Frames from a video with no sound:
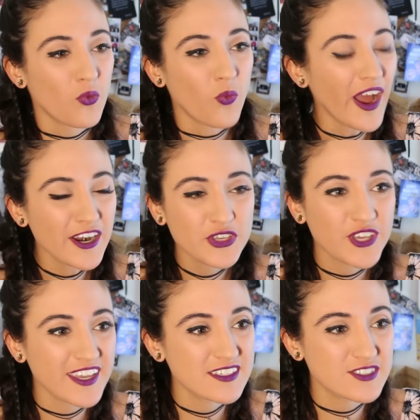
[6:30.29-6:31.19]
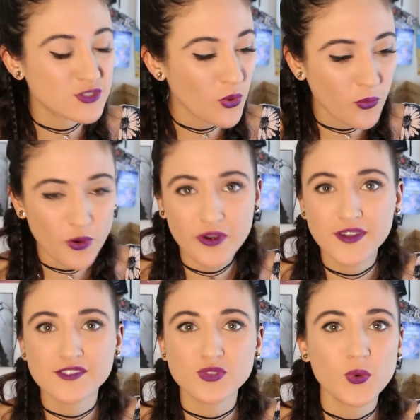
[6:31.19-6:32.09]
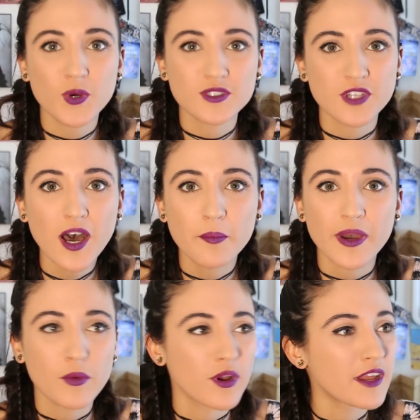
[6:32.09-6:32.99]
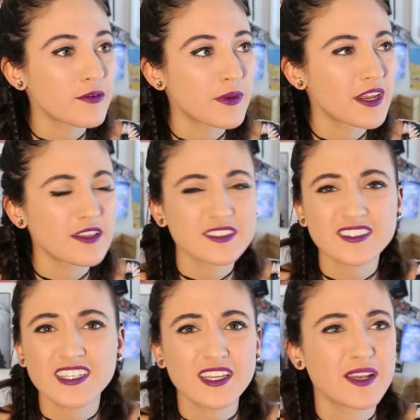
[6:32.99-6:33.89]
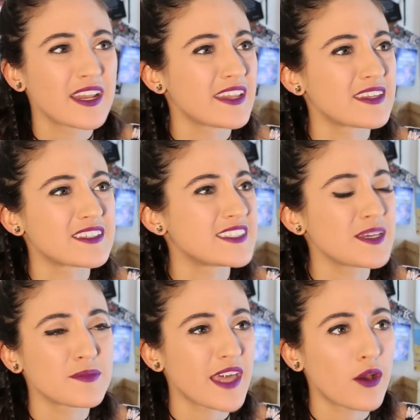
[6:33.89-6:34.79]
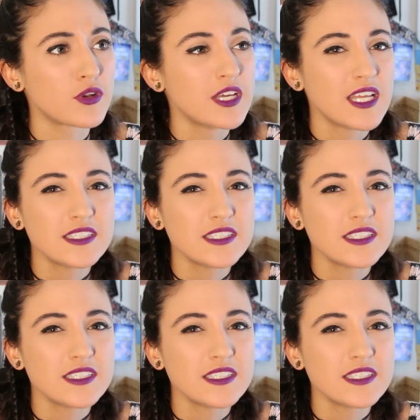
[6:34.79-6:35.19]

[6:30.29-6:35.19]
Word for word: why are you getting so worried and so worked up by what everybody else is thinking and letting the team down?